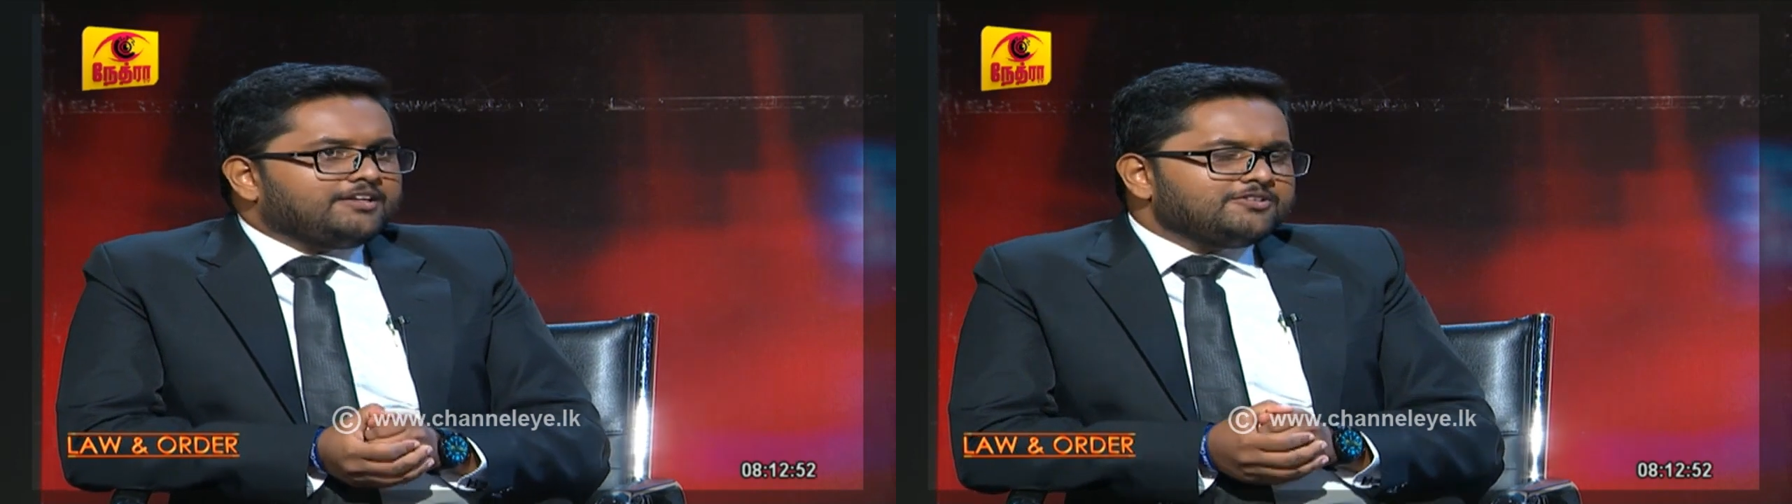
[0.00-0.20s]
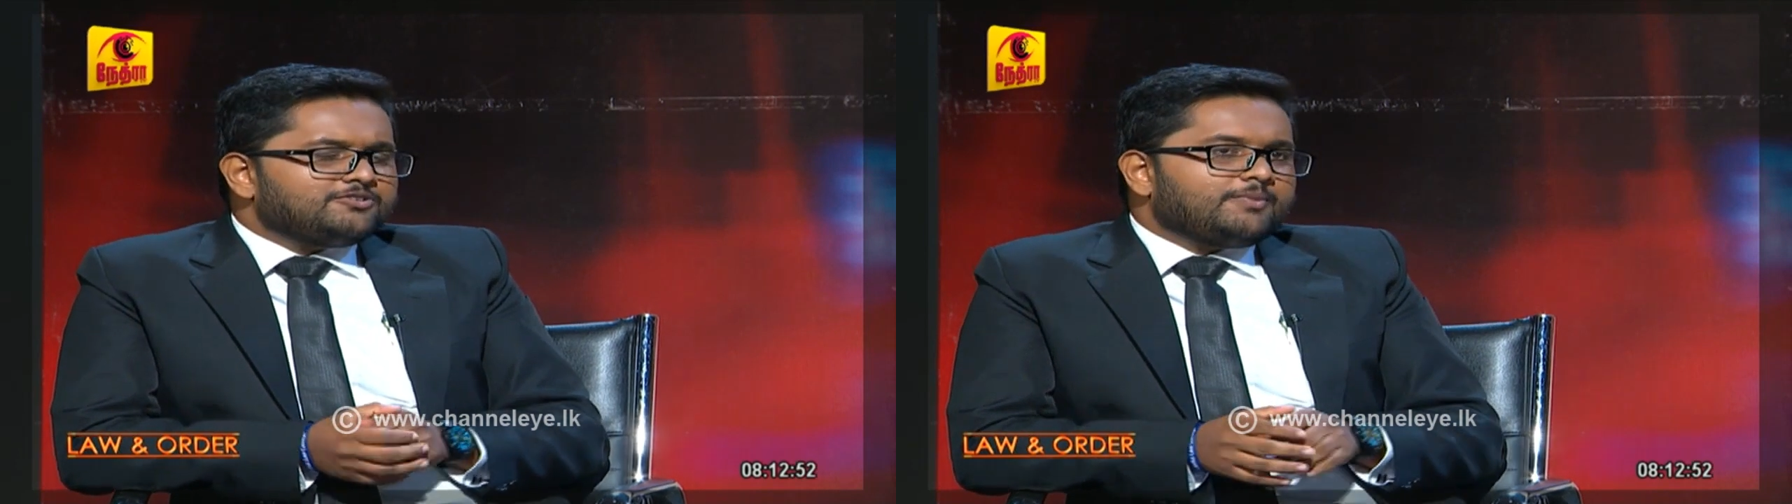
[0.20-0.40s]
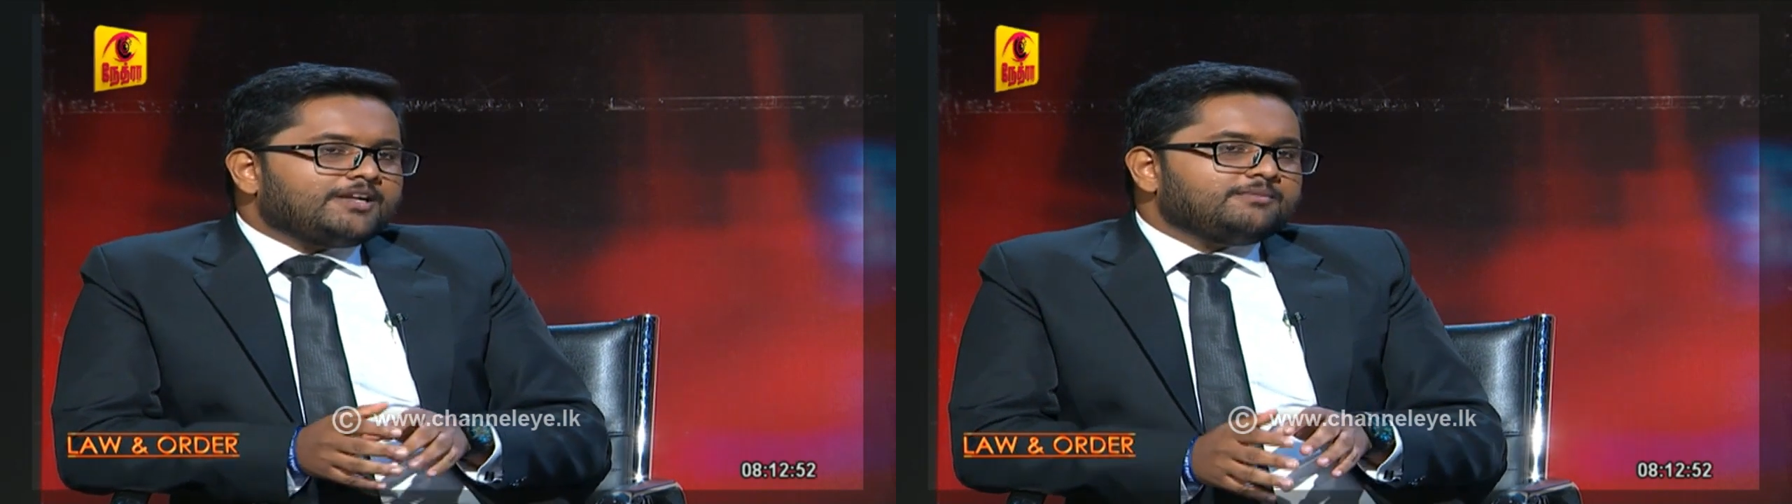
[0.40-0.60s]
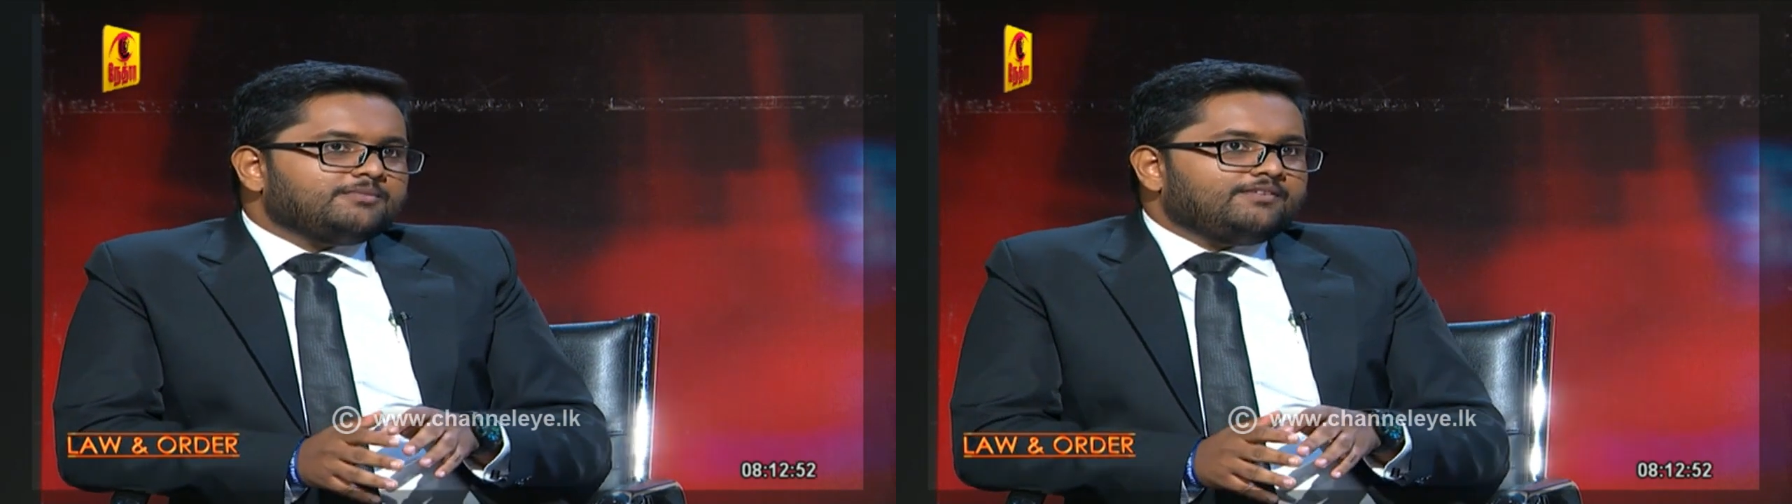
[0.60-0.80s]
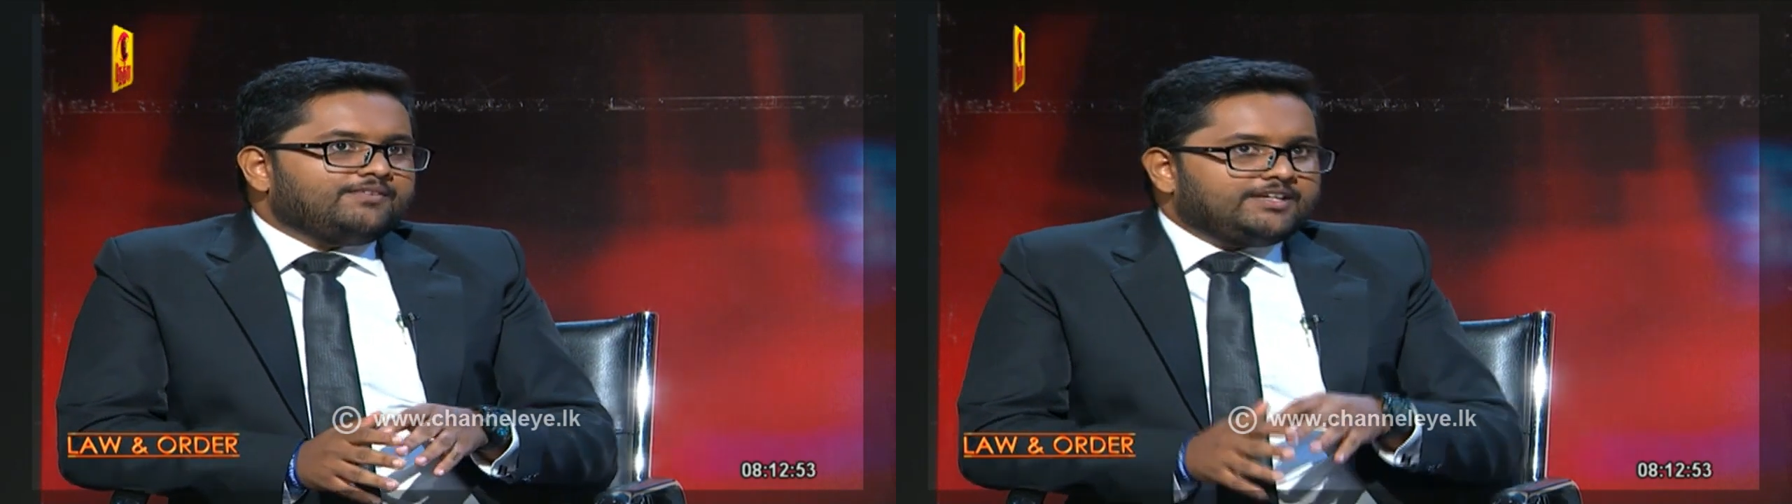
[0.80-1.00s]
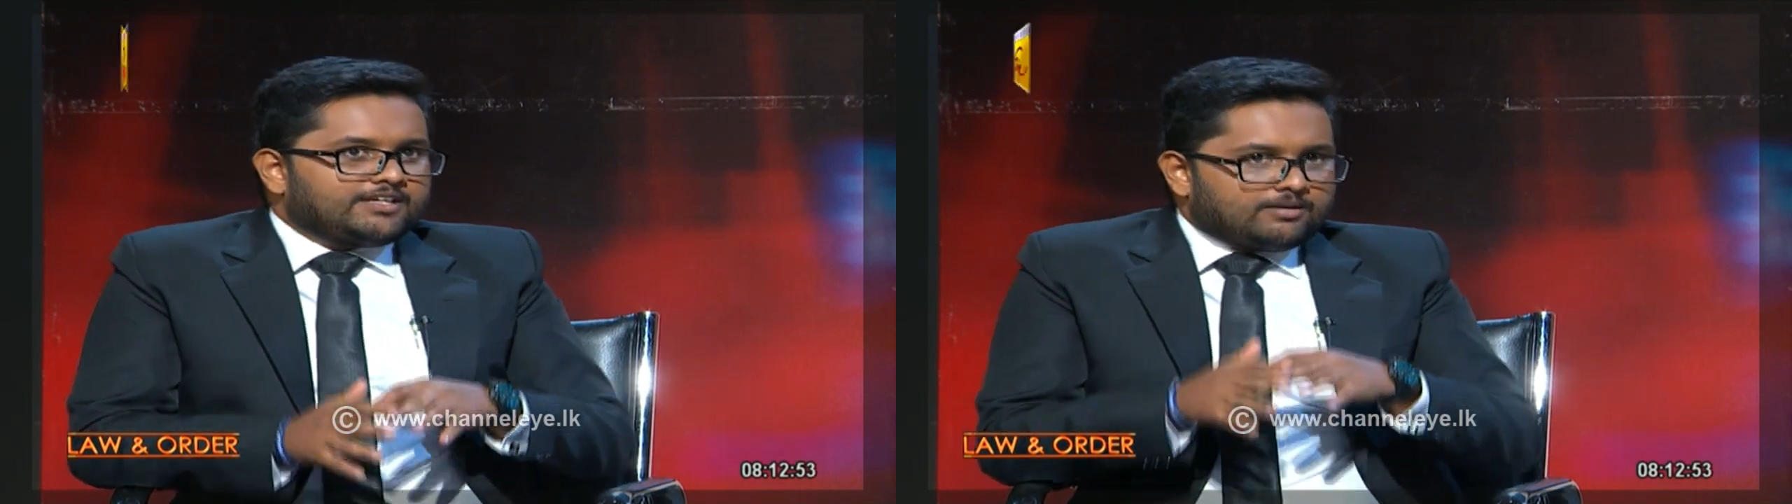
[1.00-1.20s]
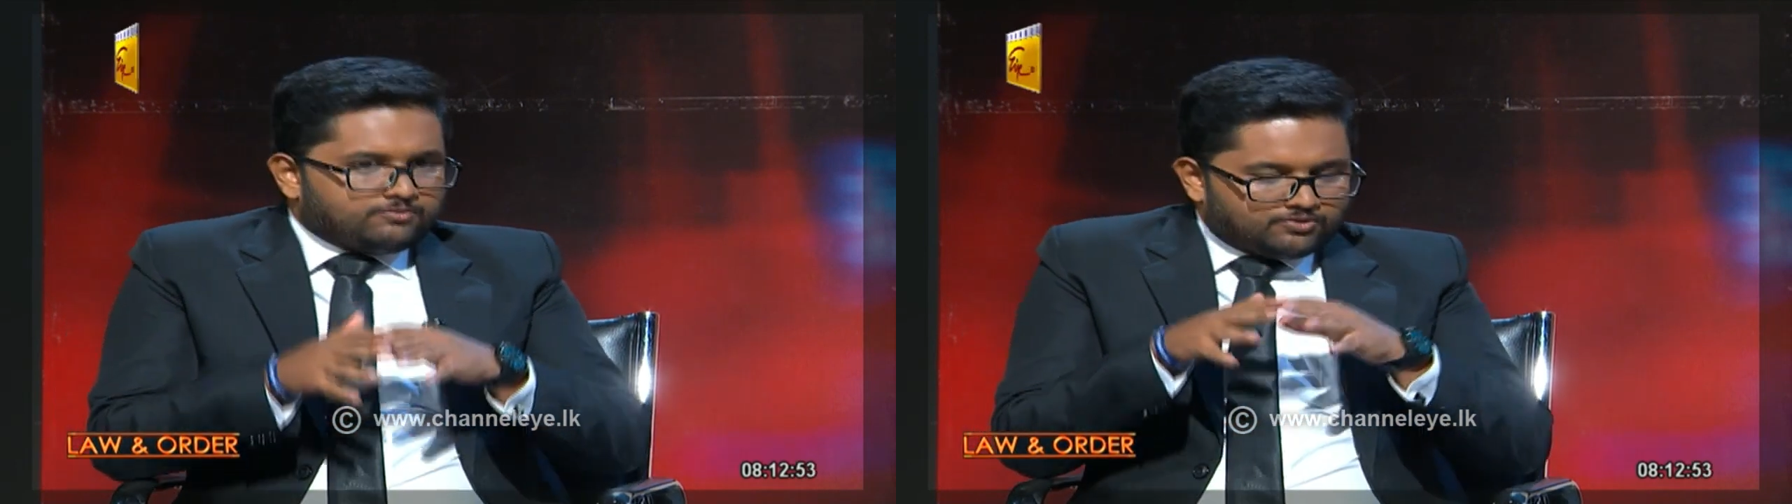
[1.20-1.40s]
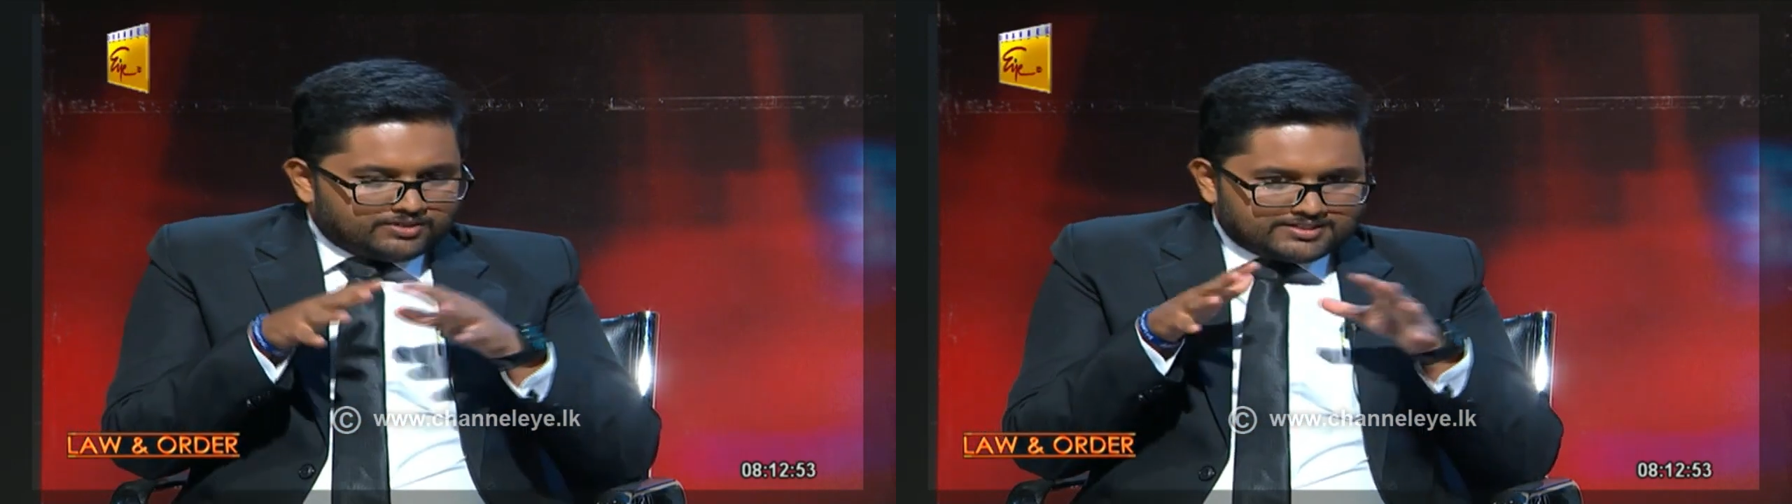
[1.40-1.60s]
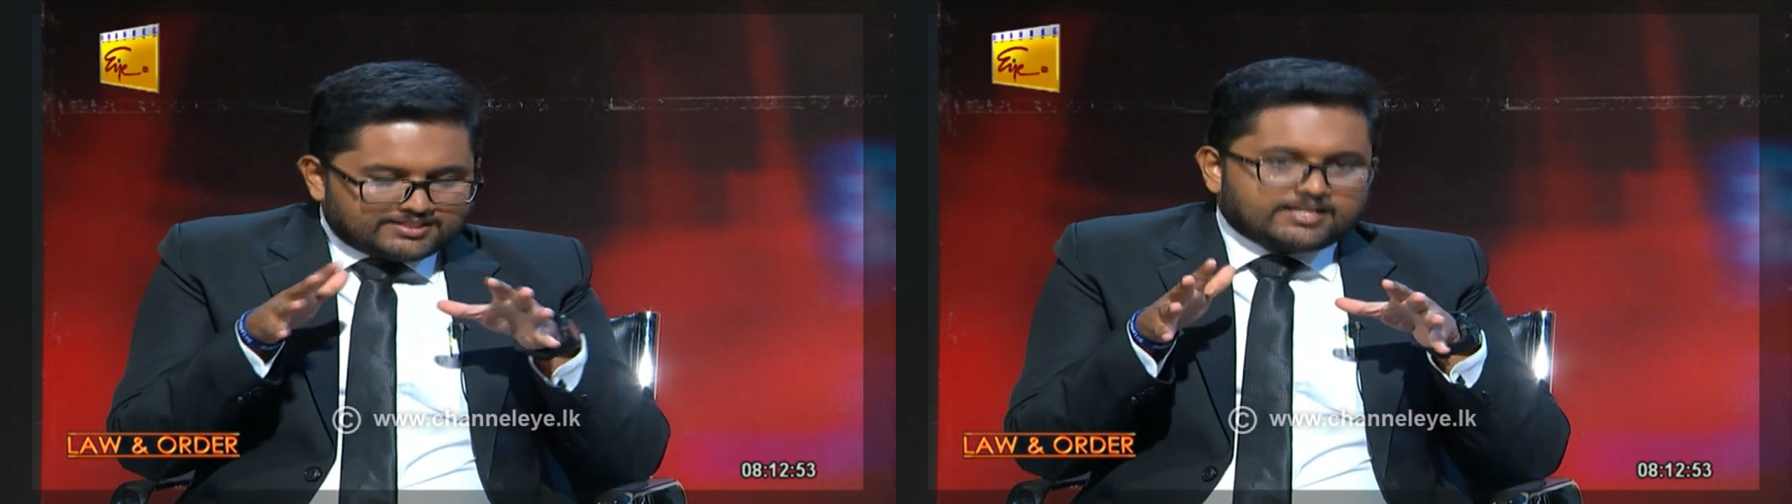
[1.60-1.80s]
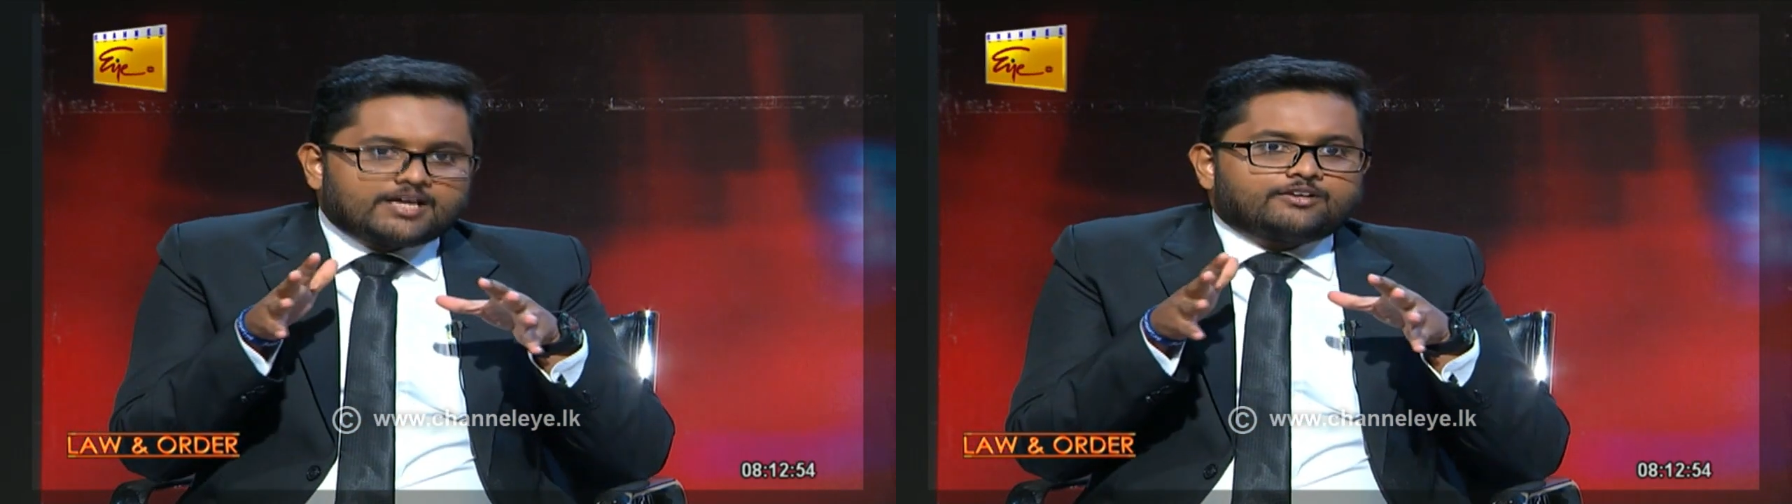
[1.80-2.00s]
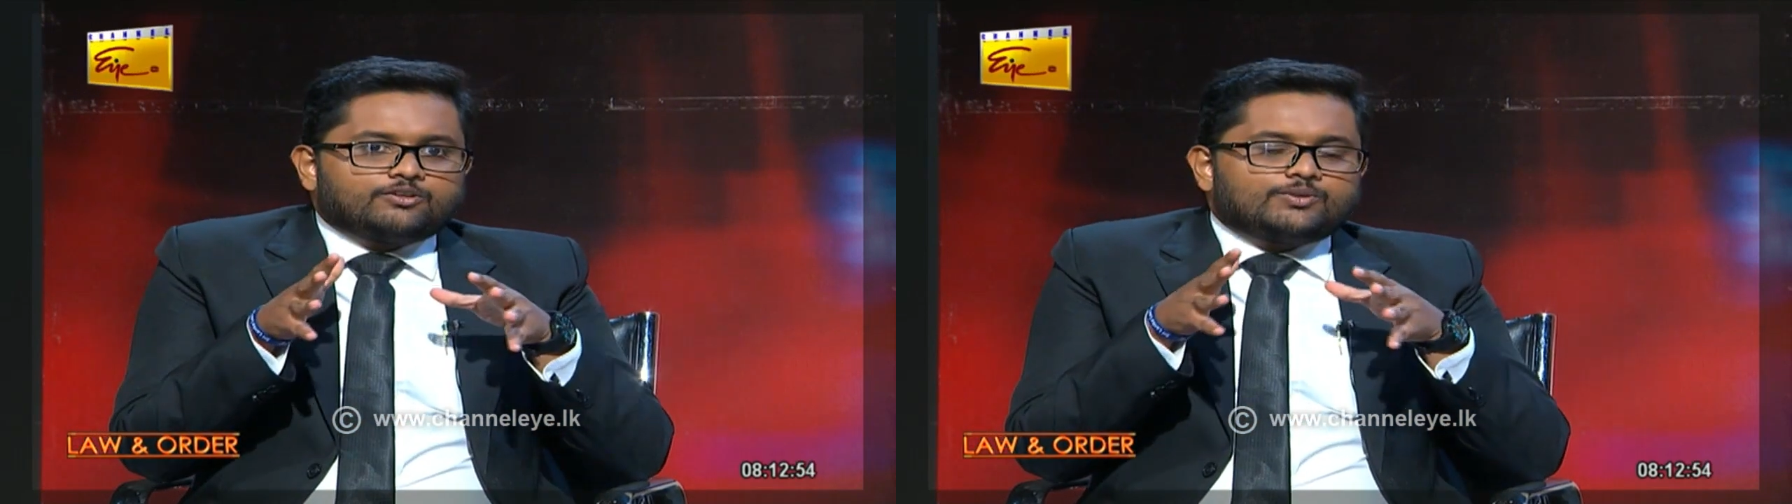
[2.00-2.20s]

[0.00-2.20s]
So, madam, when it comes to this scenario,